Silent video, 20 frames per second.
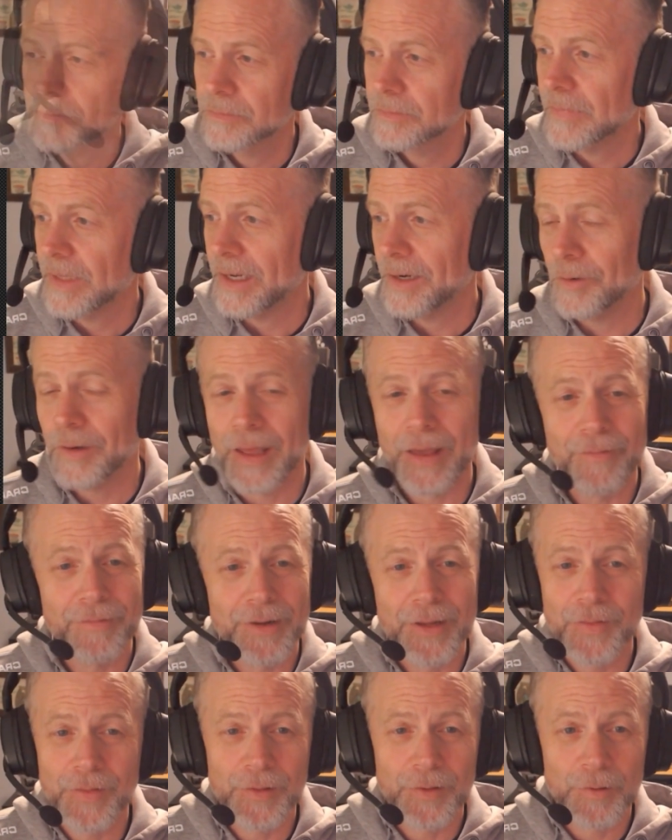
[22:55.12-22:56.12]
I don't have
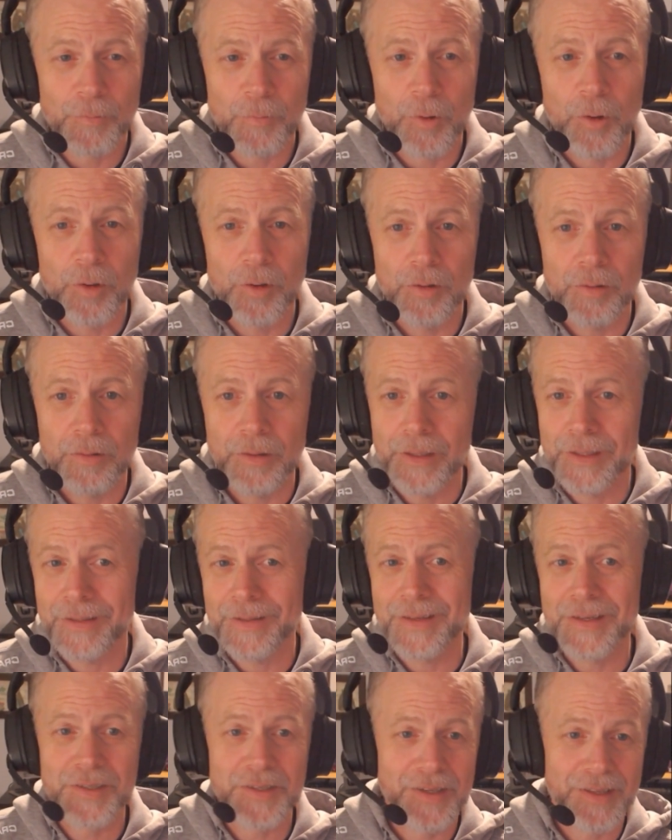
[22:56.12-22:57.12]
anything to roll in
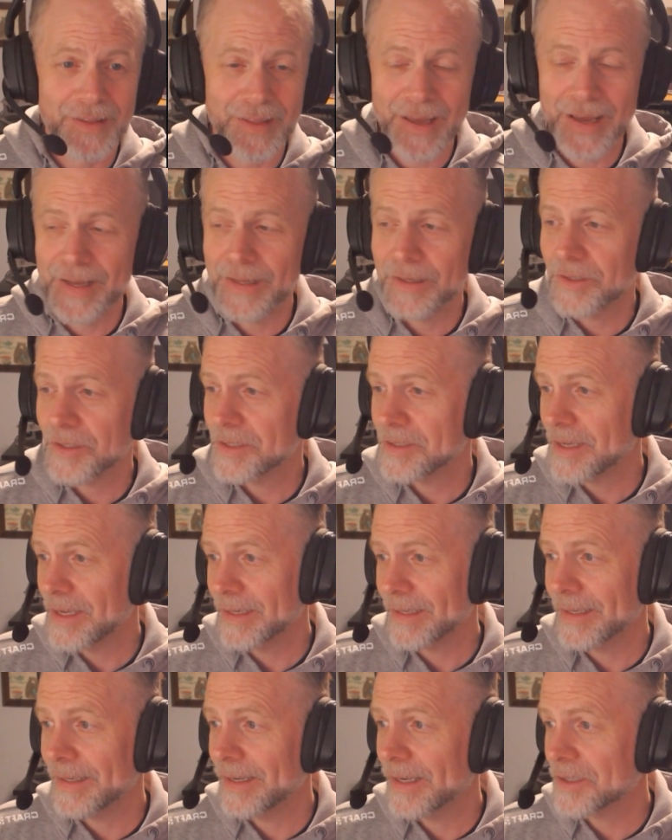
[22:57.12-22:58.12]
addition to that. She's not a
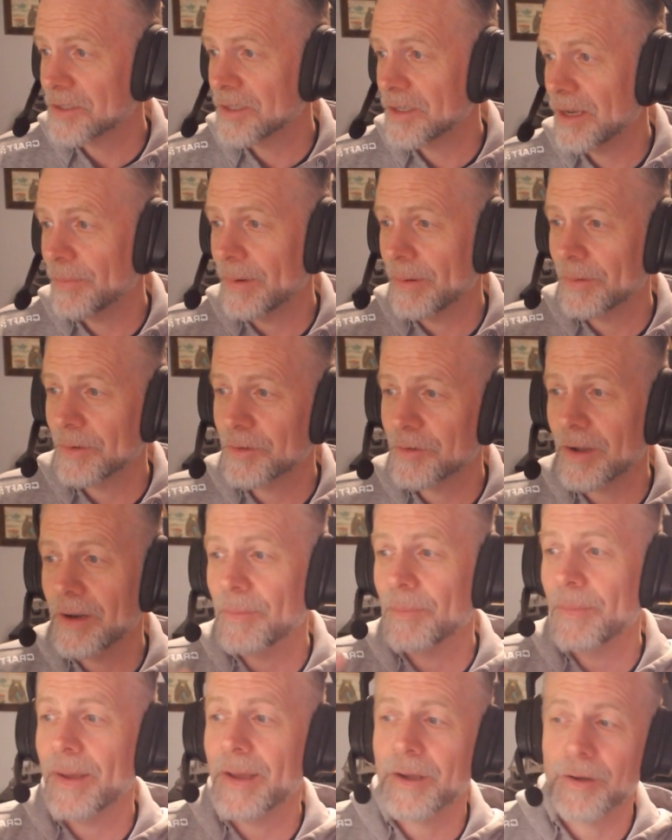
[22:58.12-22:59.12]
connection yet, but I'm going to try to
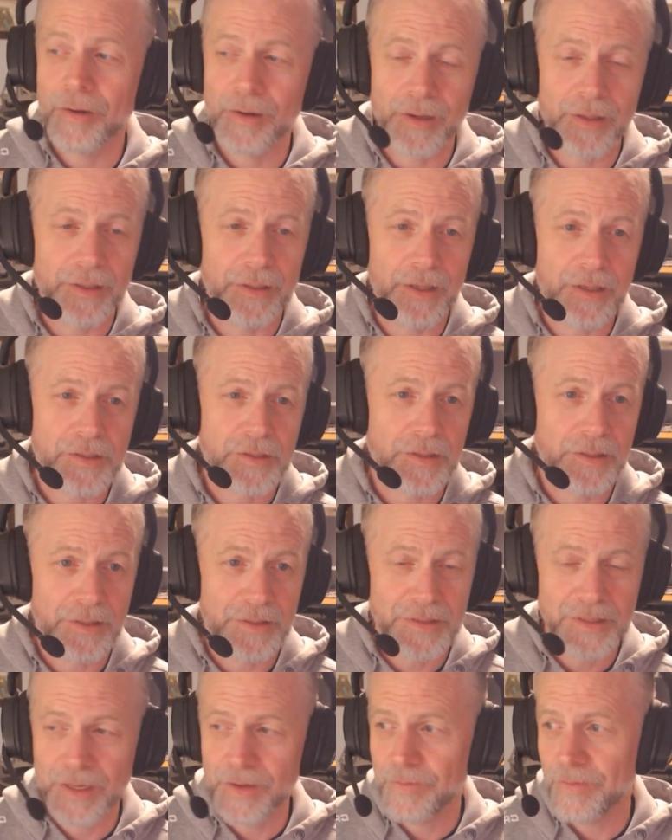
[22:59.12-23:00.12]
make her a connection and
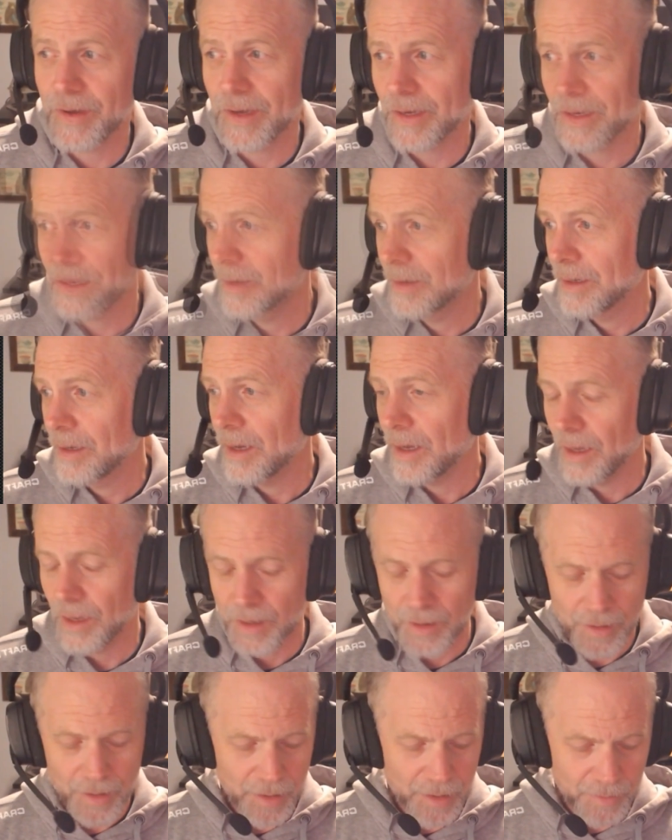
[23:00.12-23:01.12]
see if I can
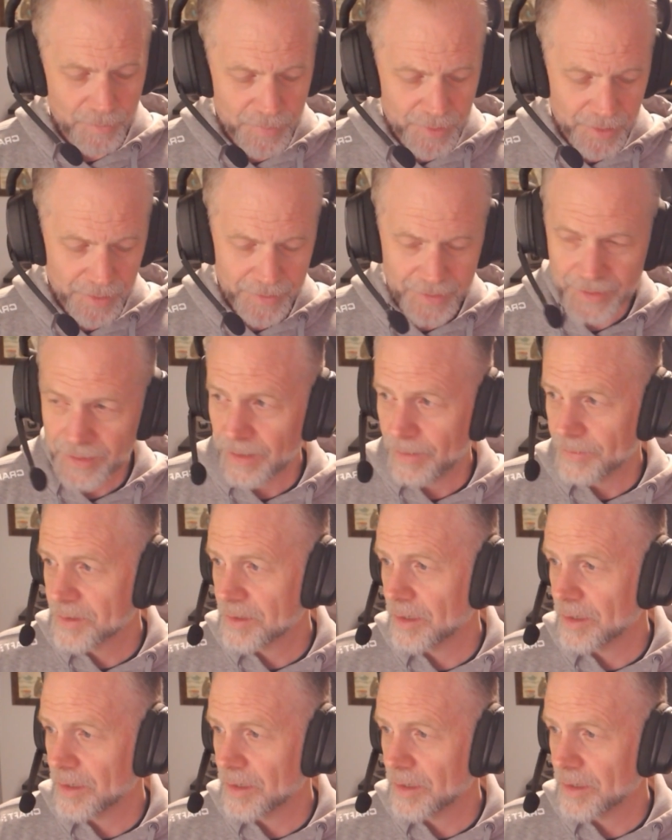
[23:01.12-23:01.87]
build that up.